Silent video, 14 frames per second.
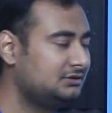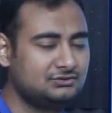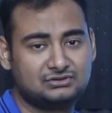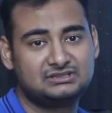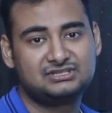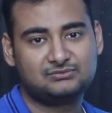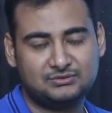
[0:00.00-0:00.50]

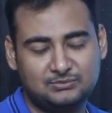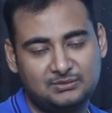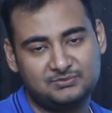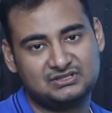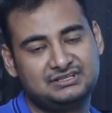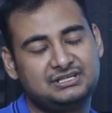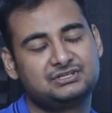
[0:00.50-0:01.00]
So this was my
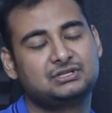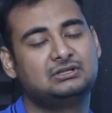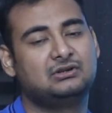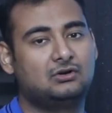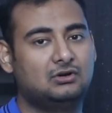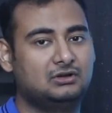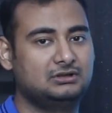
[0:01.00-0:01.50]

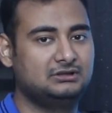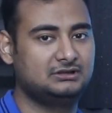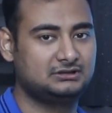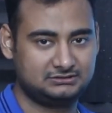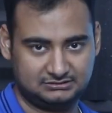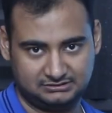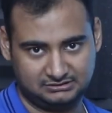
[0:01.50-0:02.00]
presentation
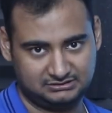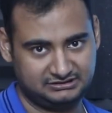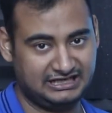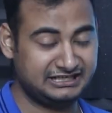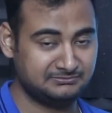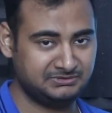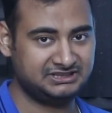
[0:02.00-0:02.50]
on
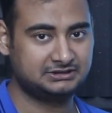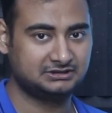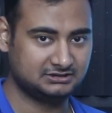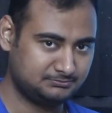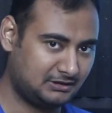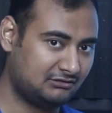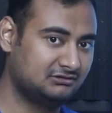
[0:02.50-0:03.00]
dynamic
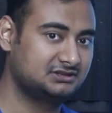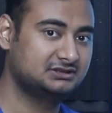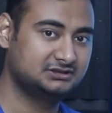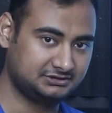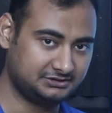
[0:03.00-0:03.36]
power